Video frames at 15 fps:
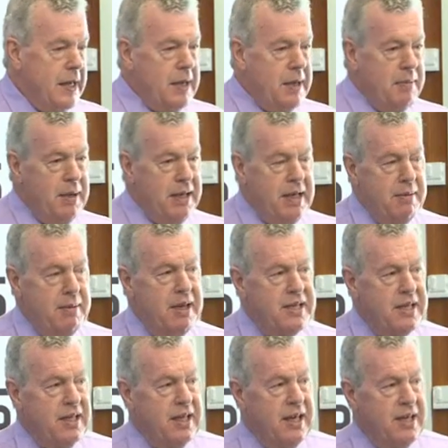But the
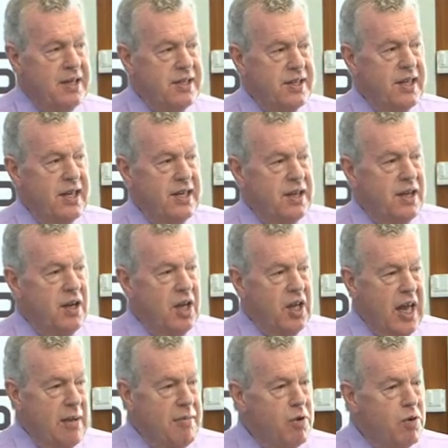amazing thing is that
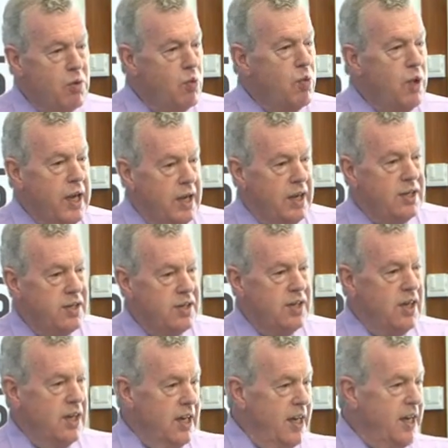camel wheat
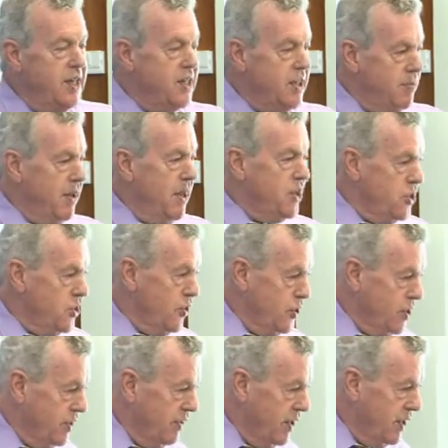is the best
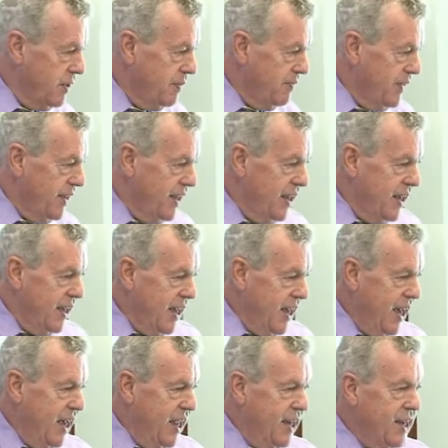source of it.
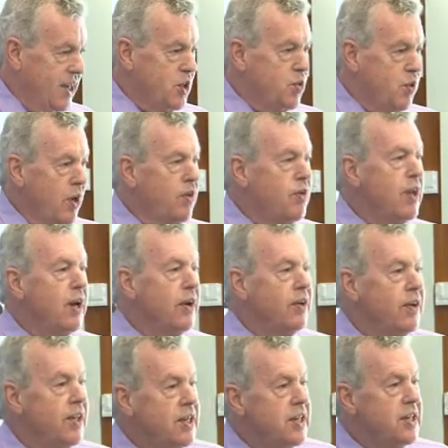And it's well
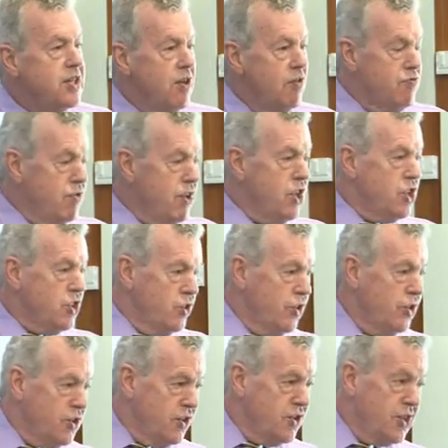known that it's a rich
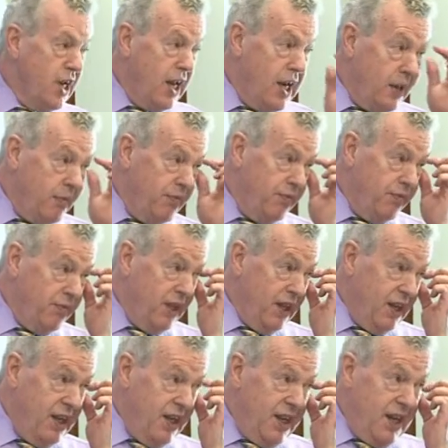source of selenium.
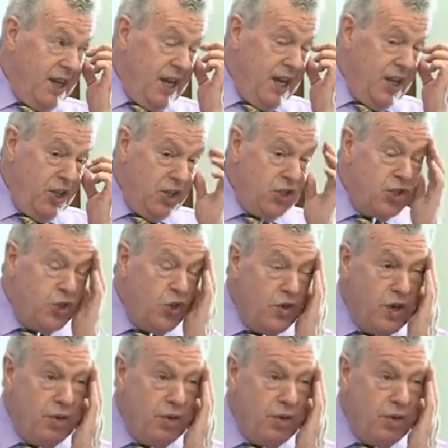And the story